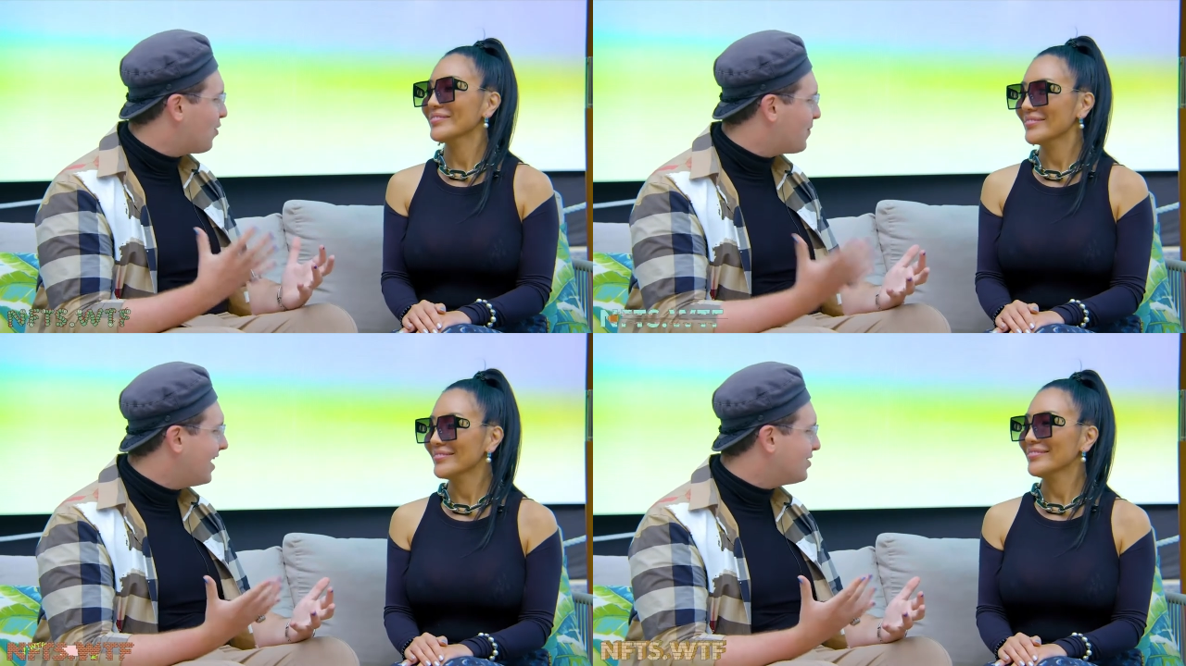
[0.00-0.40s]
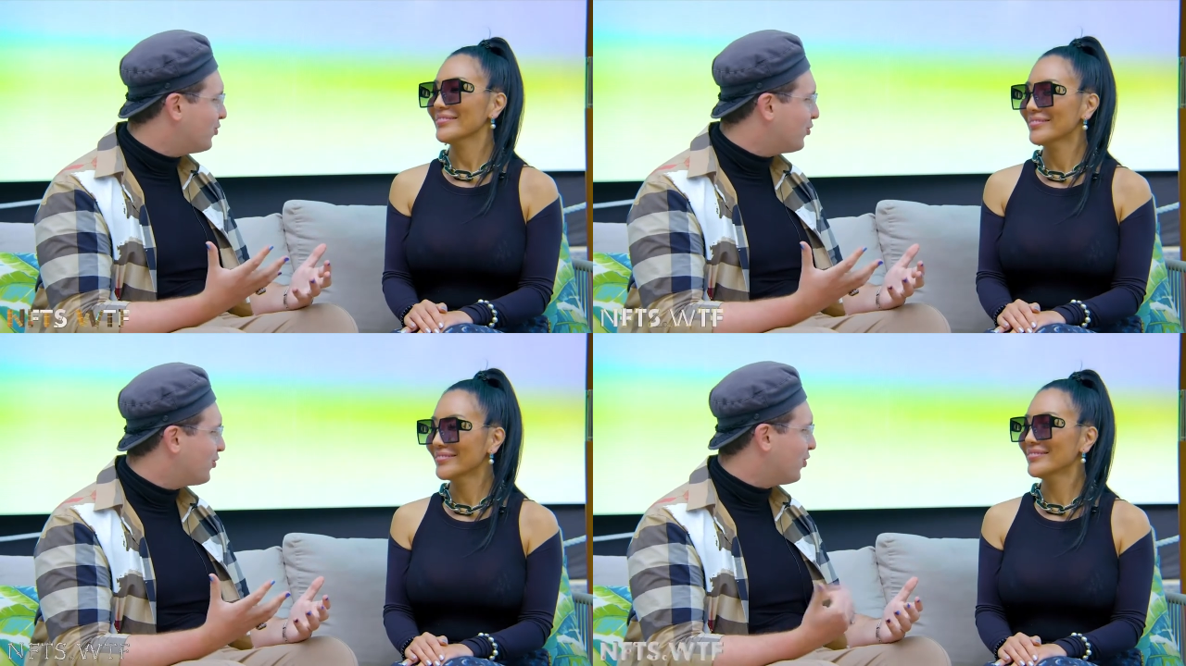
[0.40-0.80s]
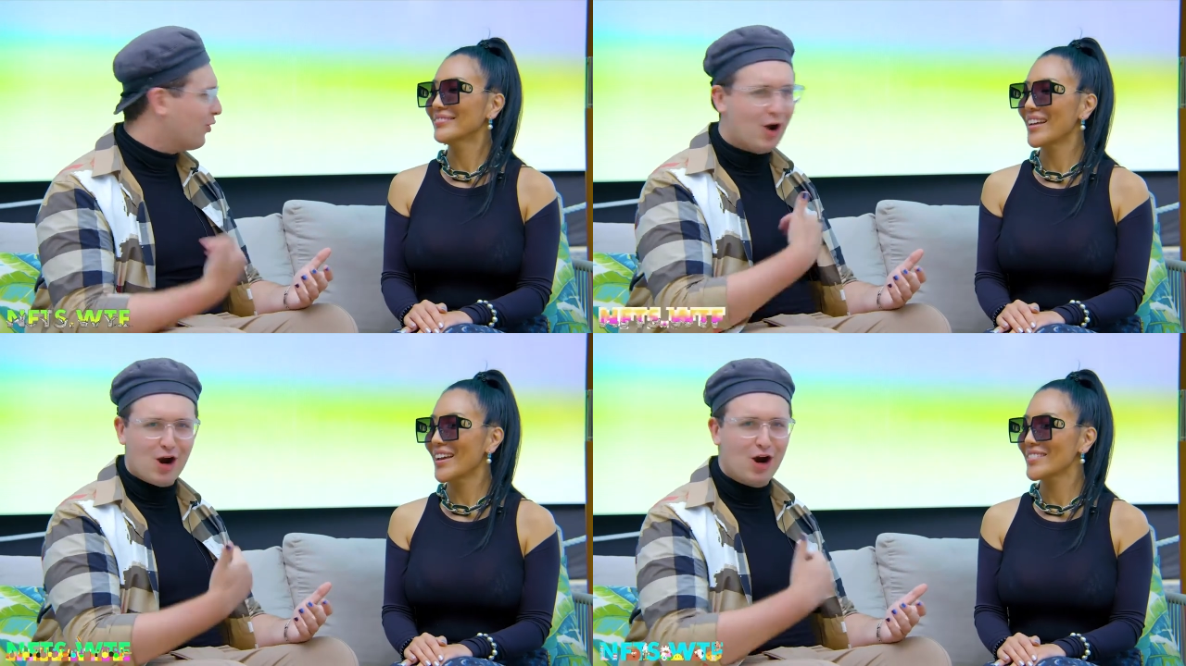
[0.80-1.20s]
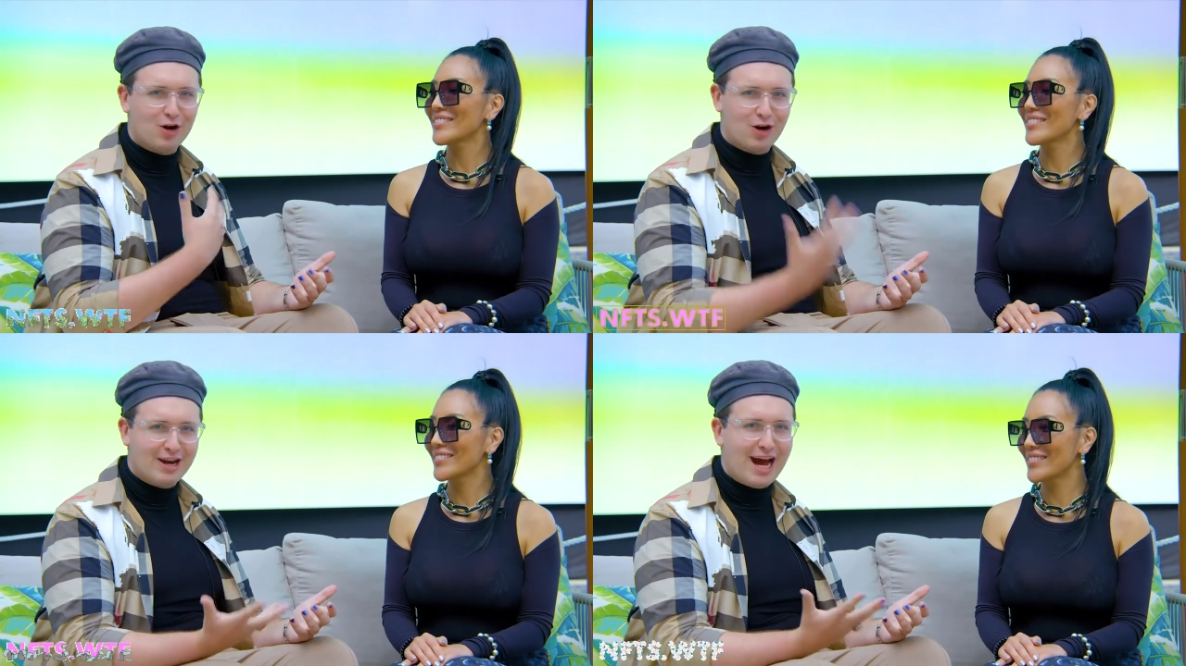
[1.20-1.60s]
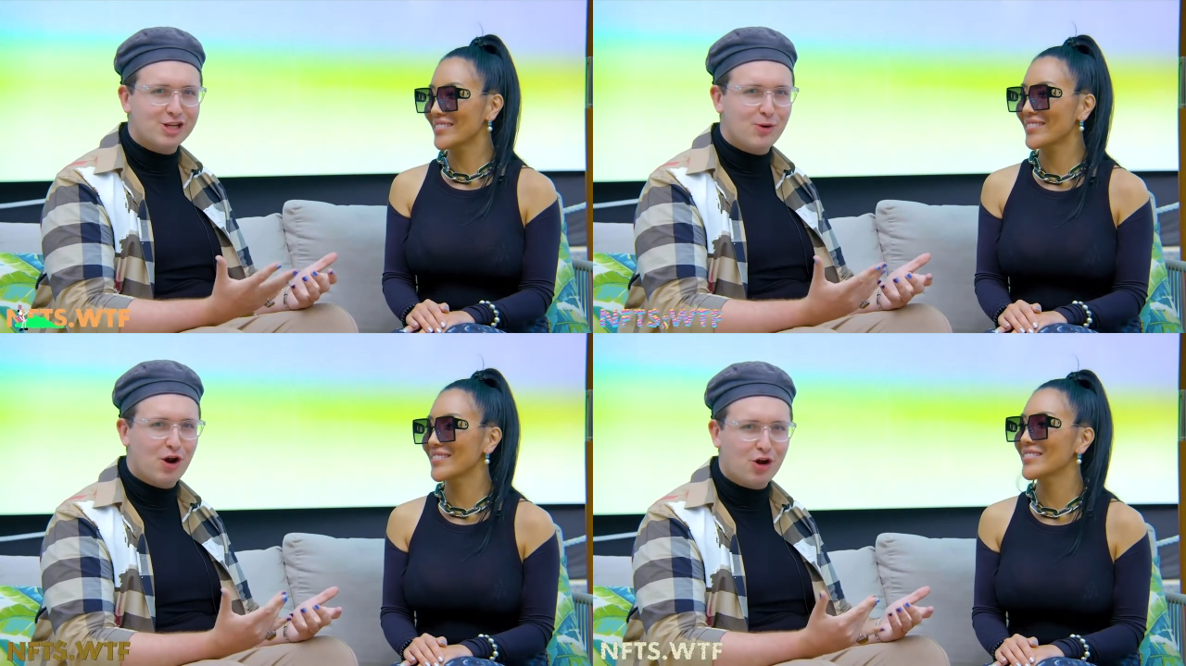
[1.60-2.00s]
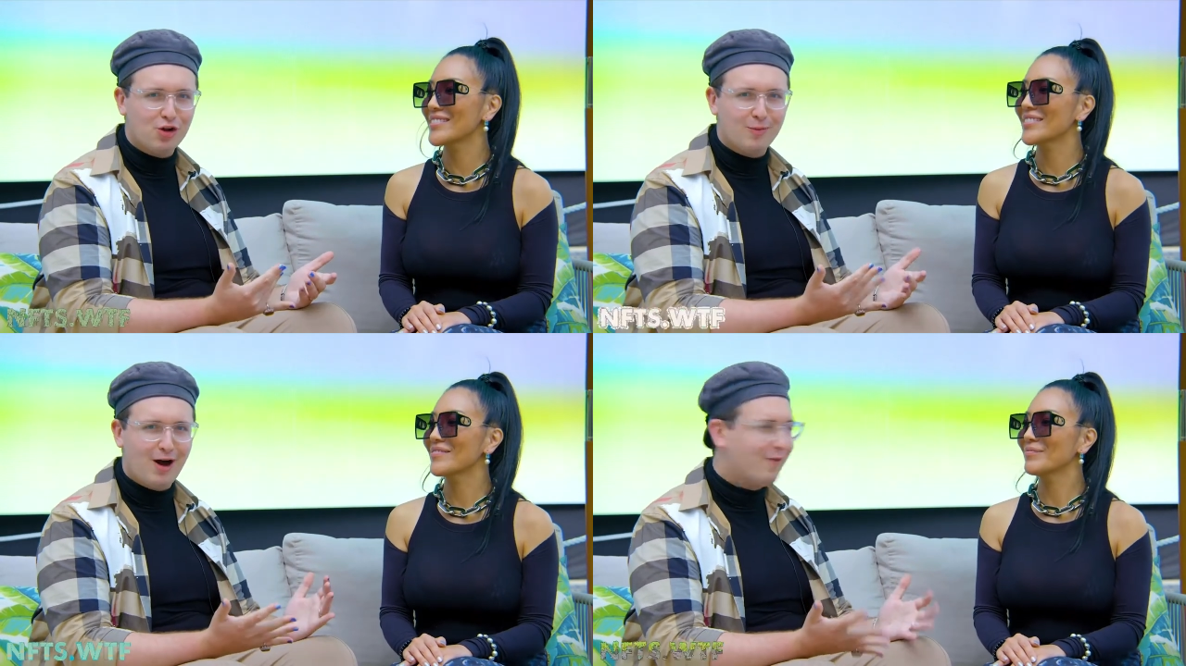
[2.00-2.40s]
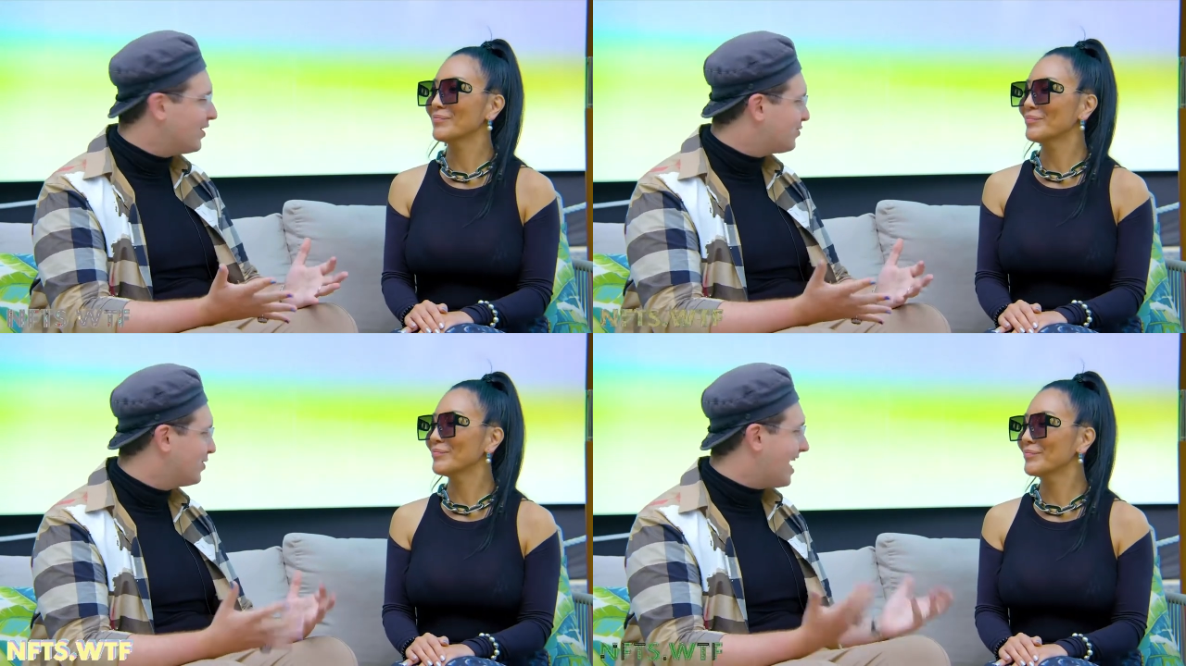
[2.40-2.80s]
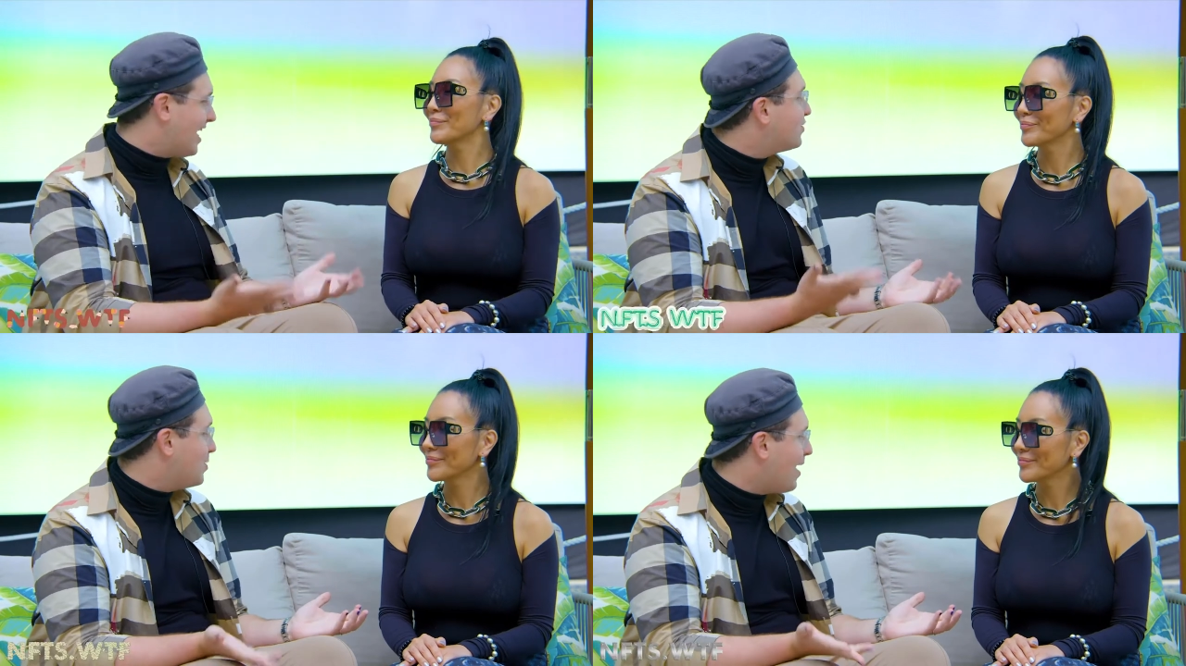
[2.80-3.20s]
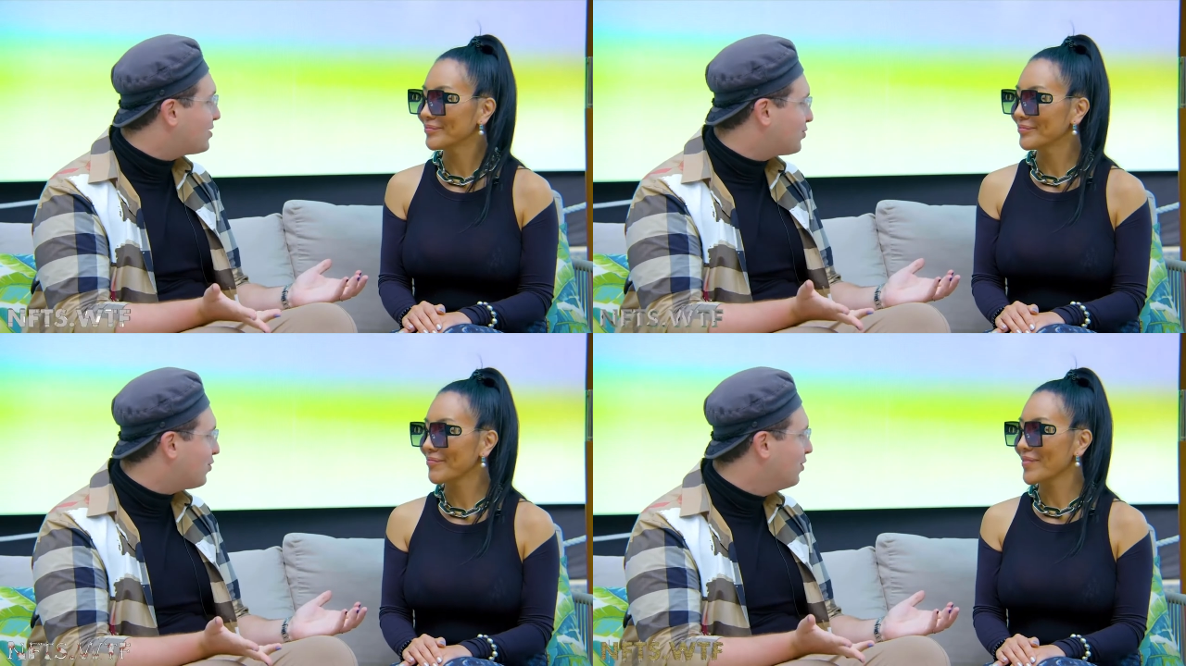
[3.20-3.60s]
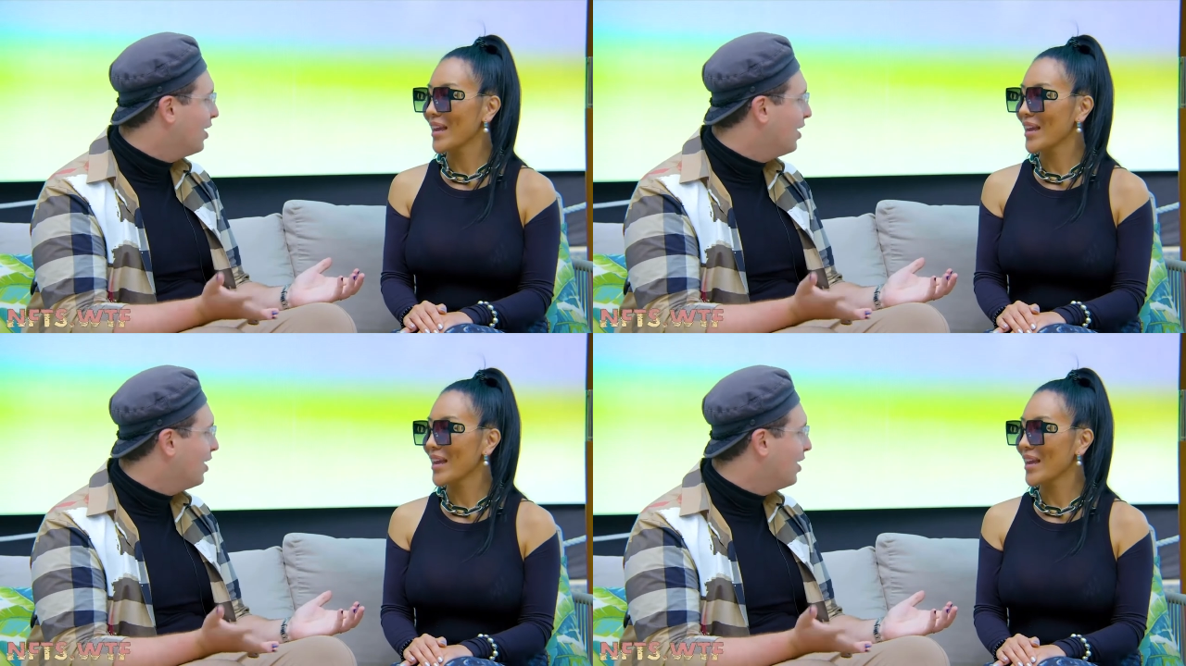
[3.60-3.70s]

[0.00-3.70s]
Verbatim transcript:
Speaker 1: Basel. You know, our, our announcement article of this was NFT Basel.